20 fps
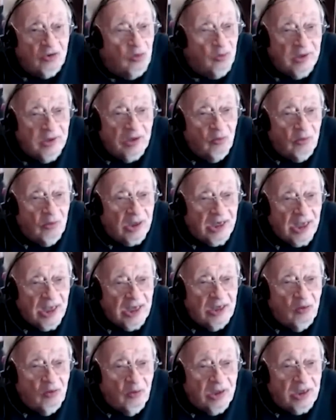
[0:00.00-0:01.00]
We don't want
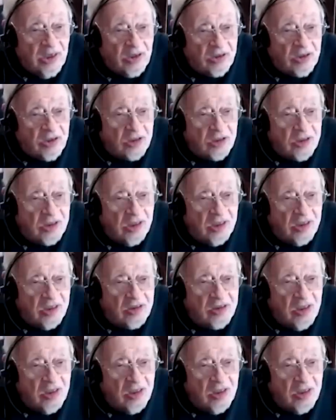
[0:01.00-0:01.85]
any witnesses to this.